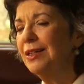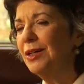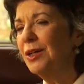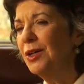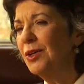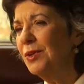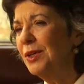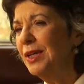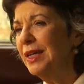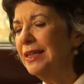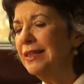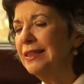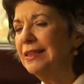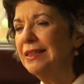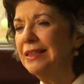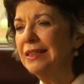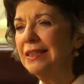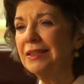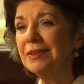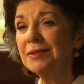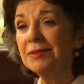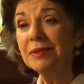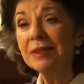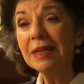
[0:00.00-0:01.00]
Okay,
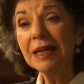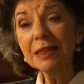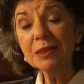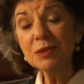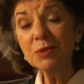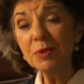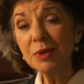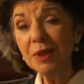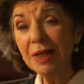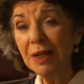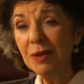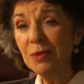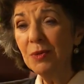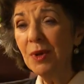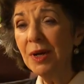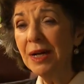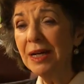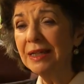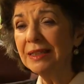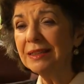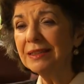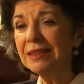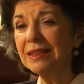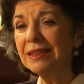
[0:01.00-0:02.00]
if that's what I
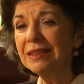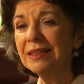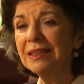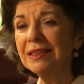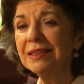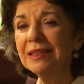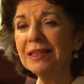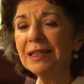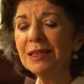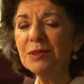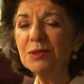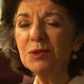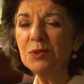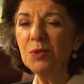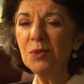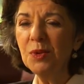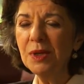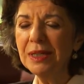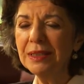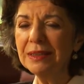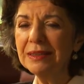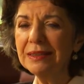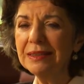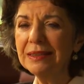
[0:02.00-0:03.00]
want, then guess
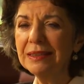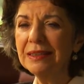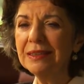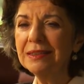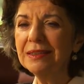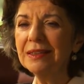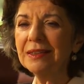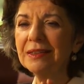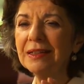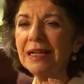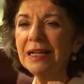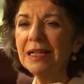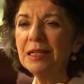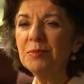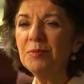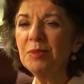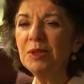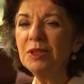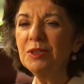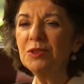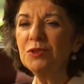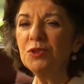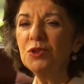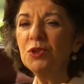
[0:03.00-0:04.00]
what? There got to
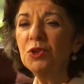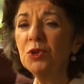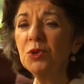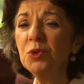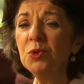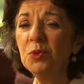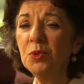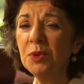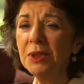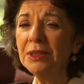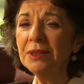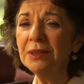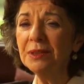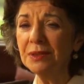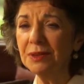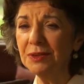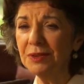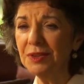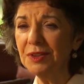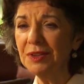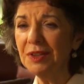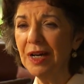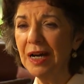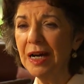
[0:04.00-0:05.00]
be two
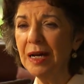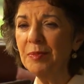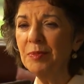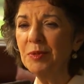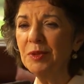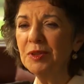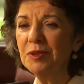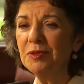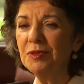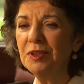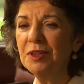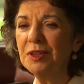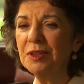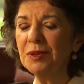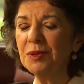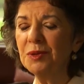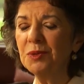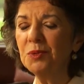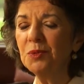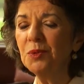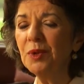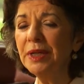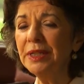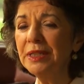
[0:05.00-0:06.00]
wills operative here,
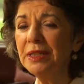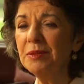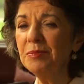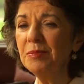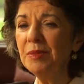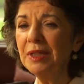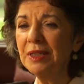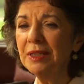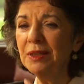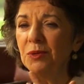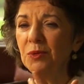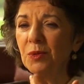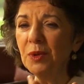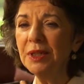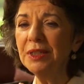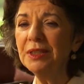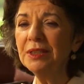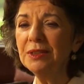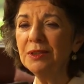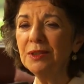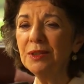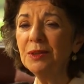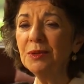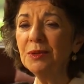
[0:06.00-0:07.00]
one in me and one in